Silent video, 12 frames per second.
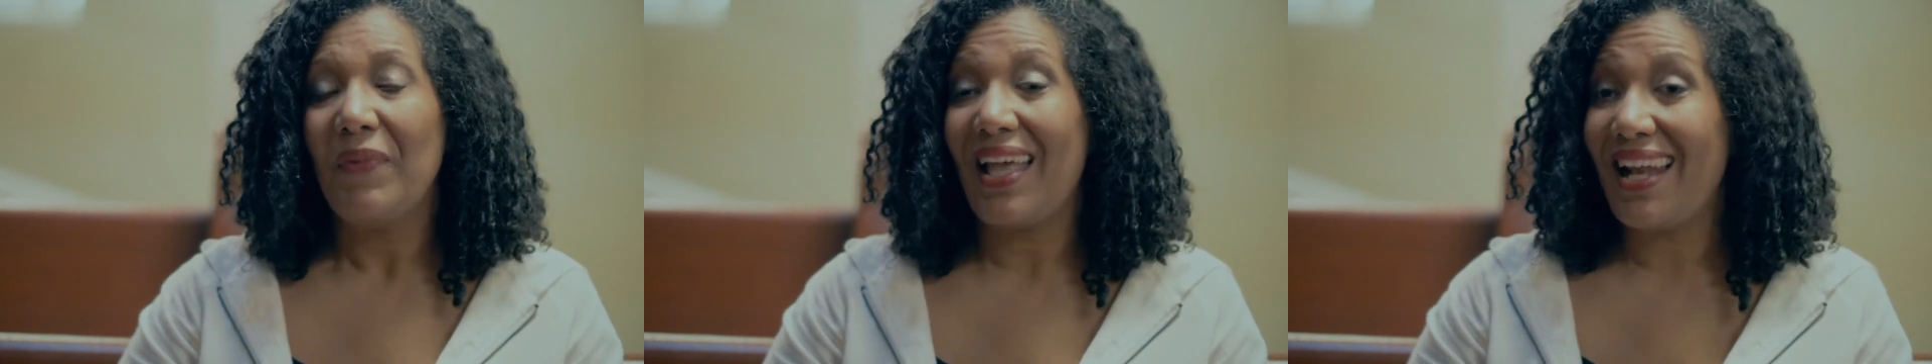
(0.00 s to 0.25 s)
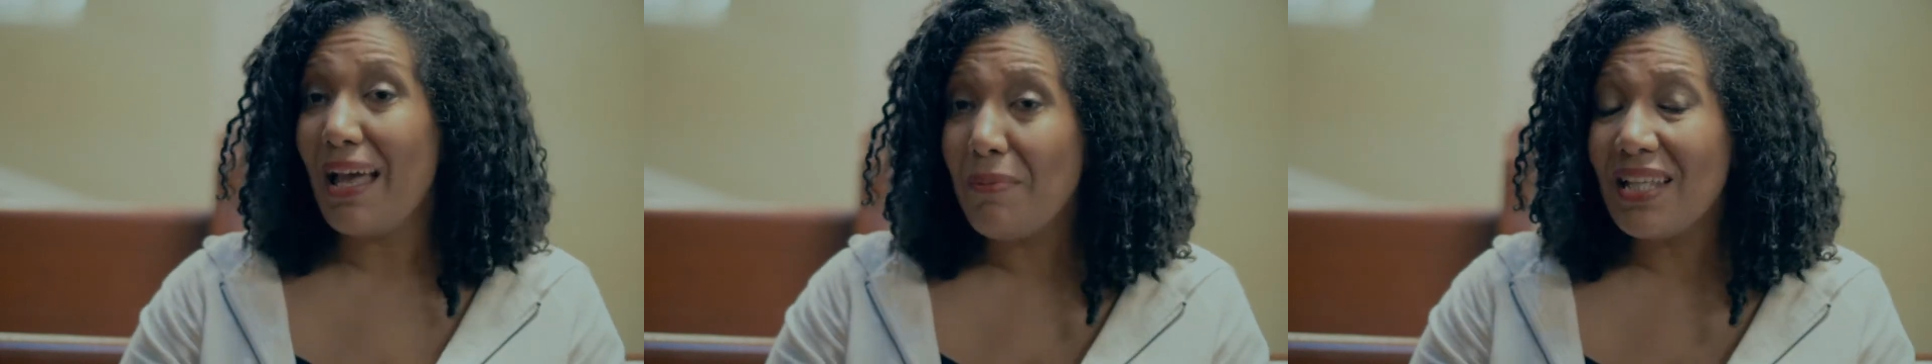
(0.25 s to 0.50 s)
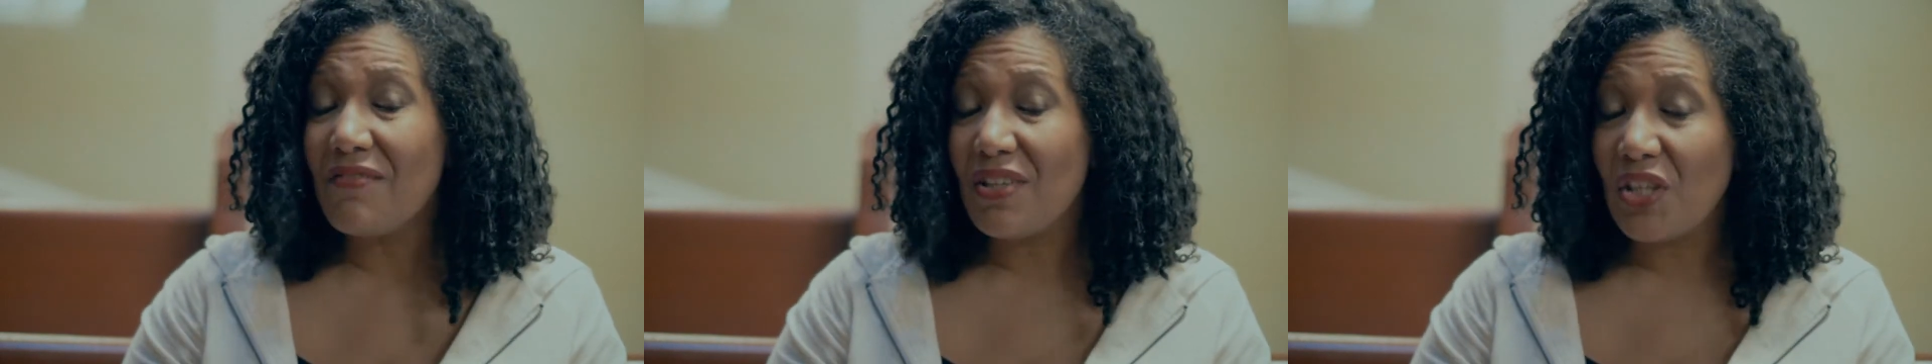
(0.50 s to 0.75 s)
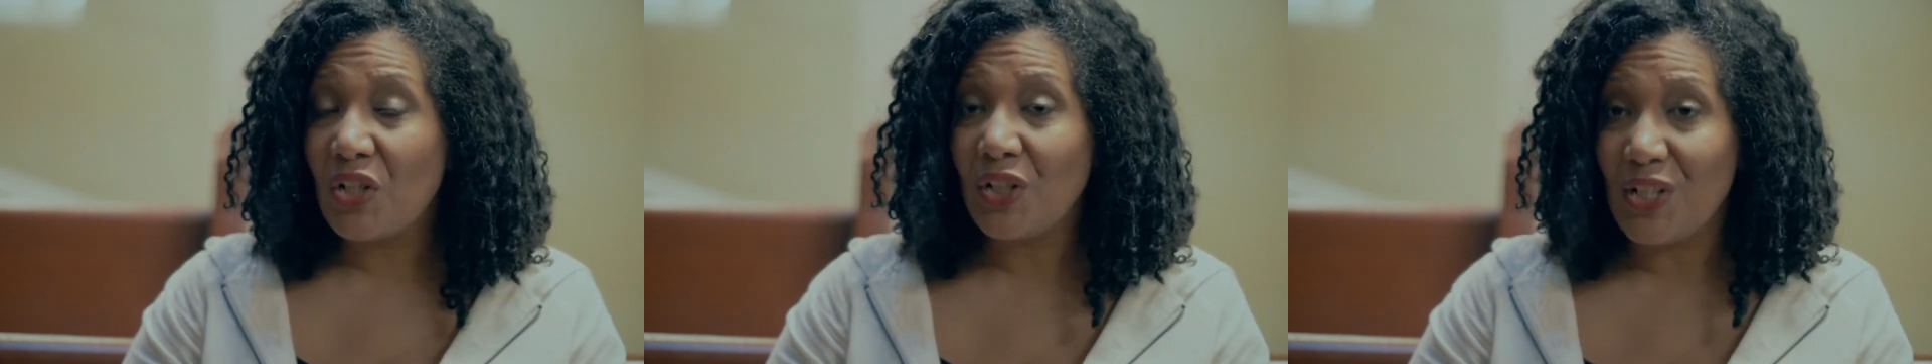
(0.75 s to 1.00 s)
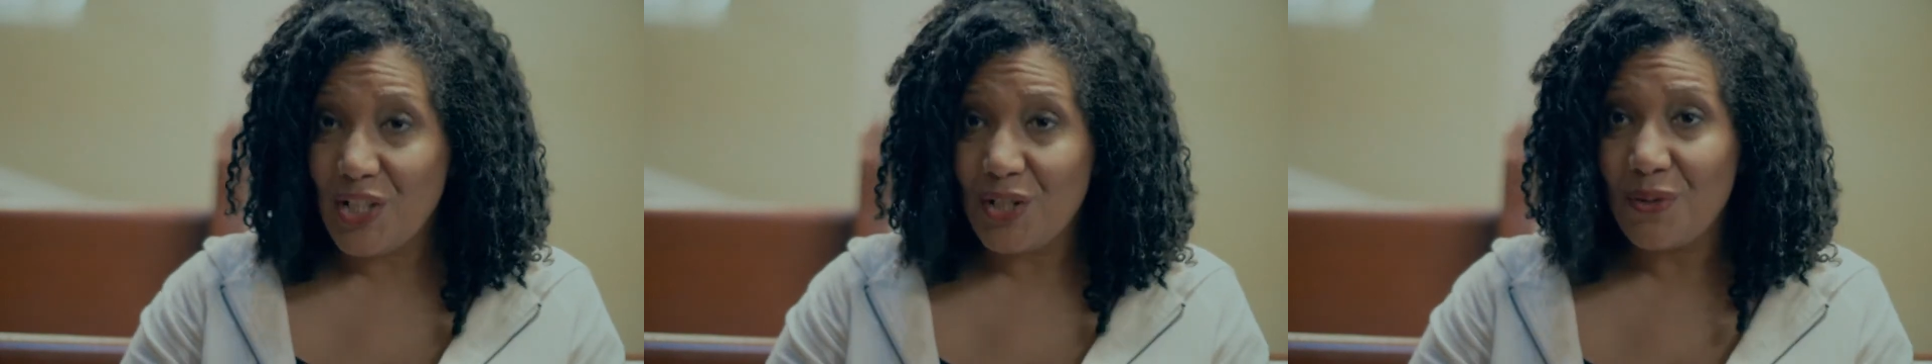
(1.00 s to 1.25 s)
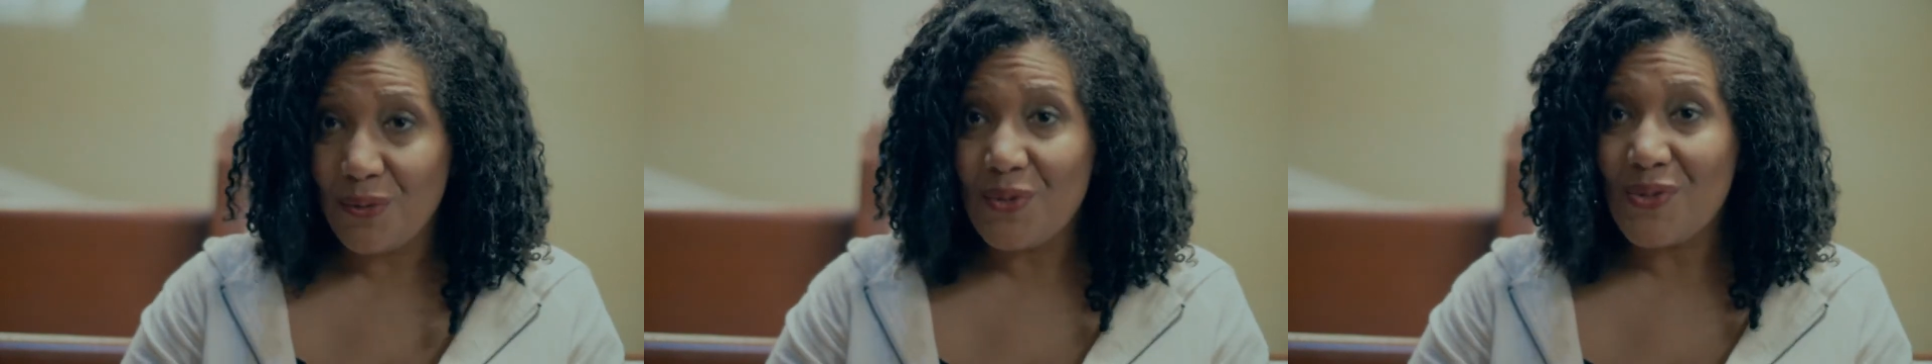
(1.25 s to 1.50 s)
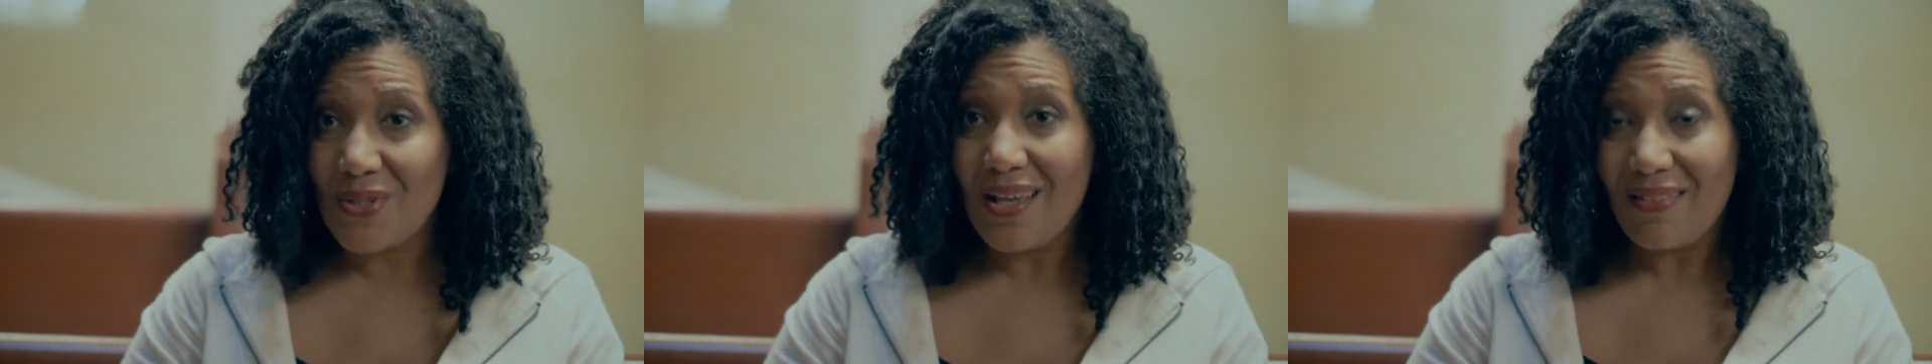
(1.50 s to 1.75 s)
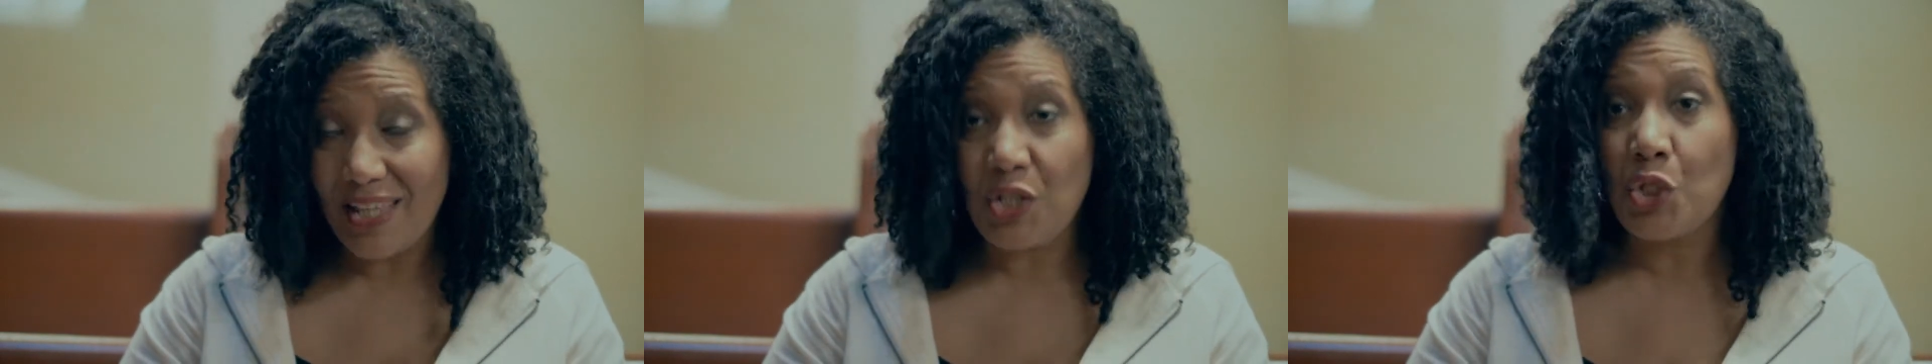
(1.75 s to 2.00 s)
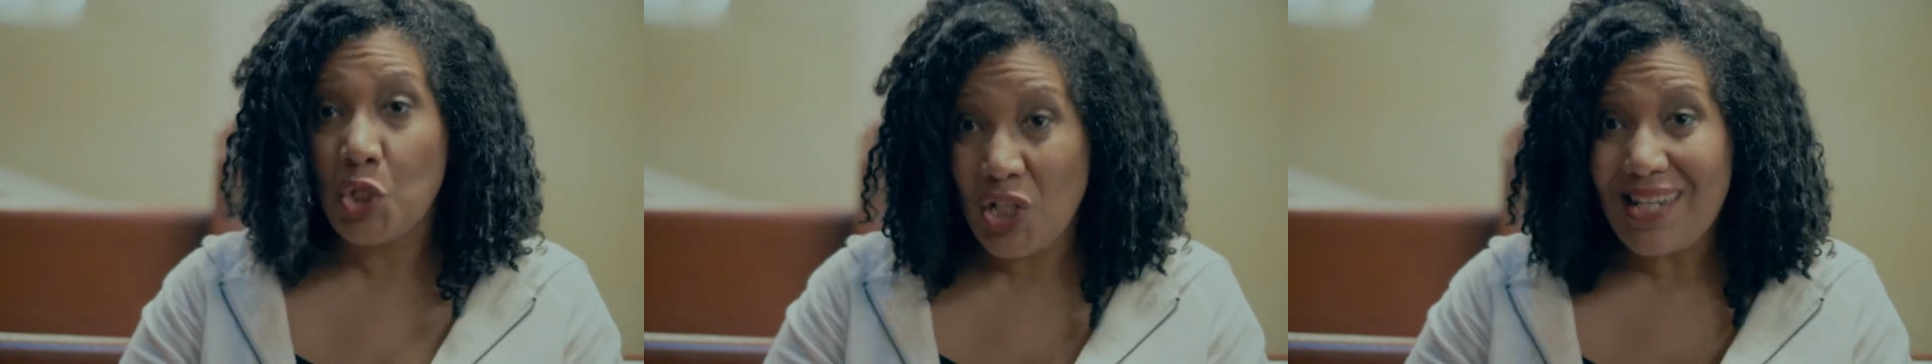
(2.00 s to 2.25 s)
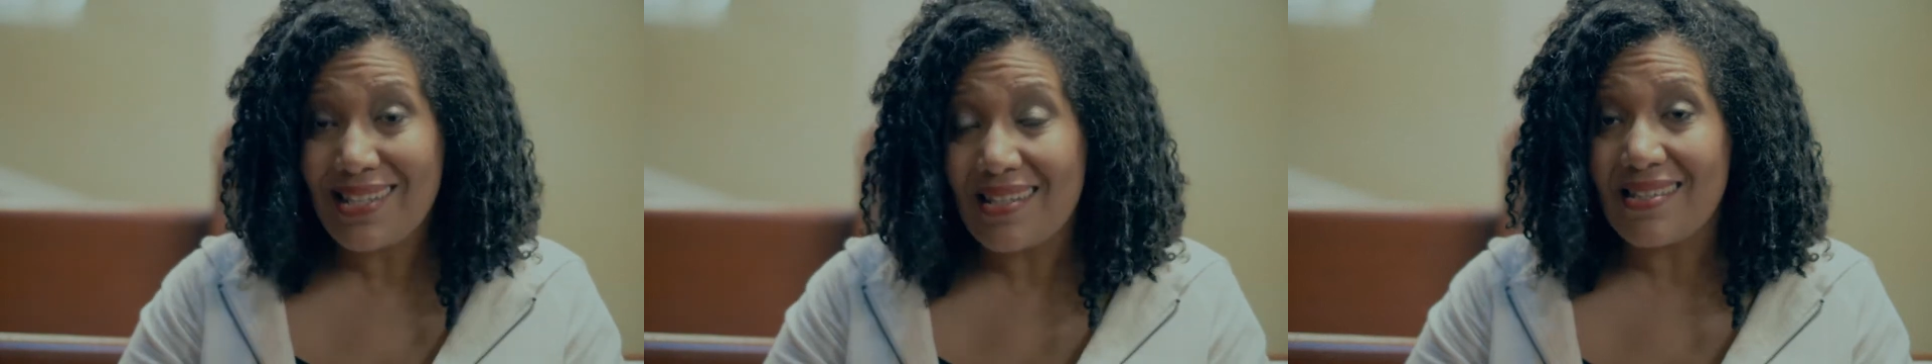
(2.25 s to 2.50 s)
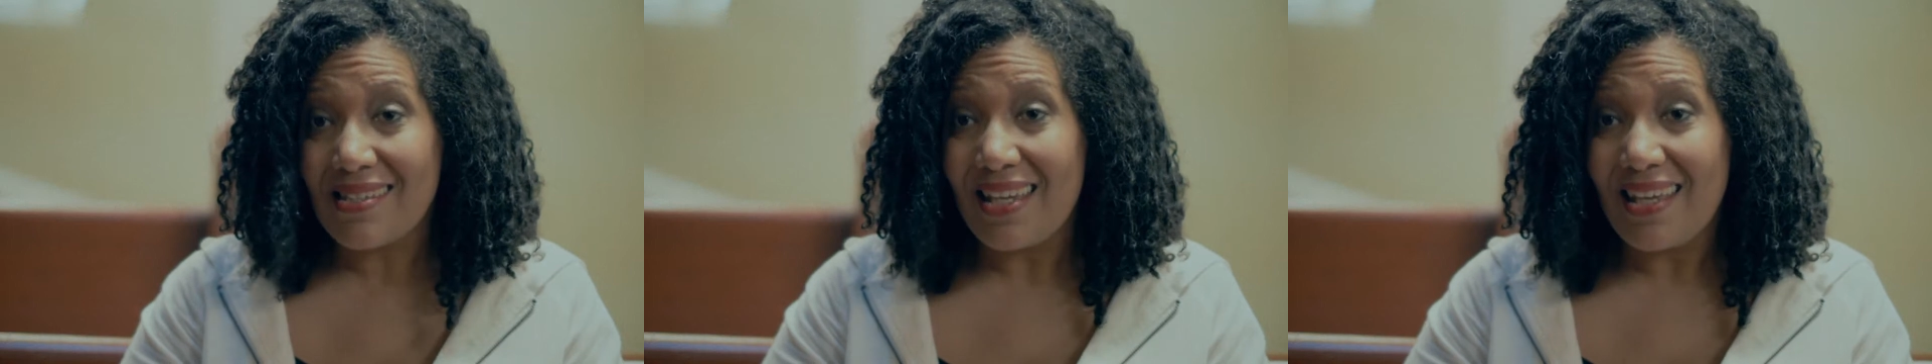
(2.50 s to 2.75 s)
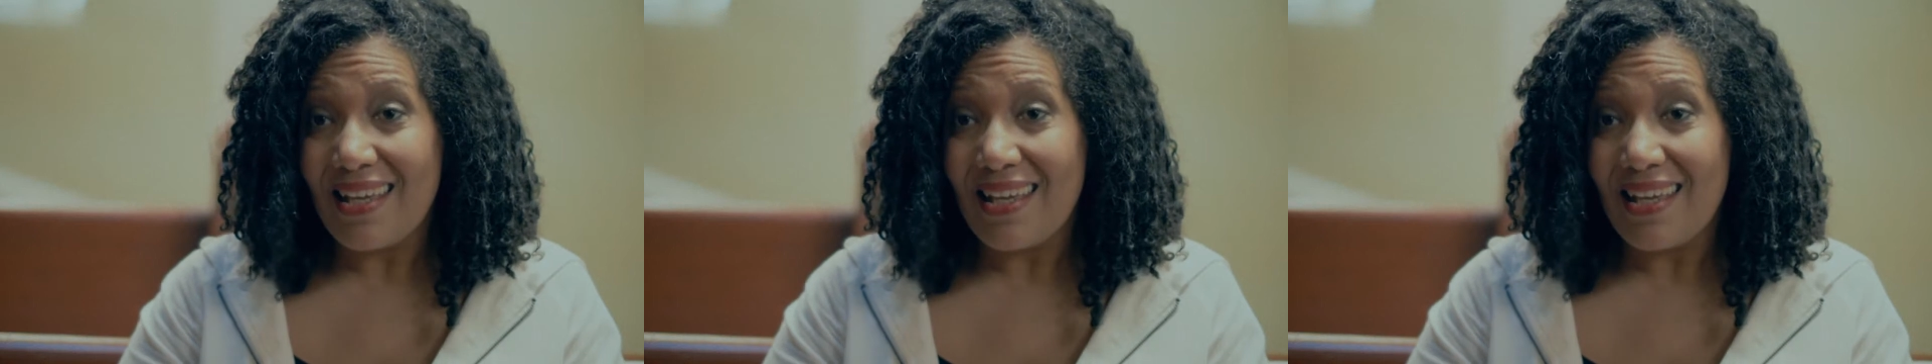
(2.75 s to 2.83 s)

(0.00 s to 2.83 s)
And I believe that the good news that Jesus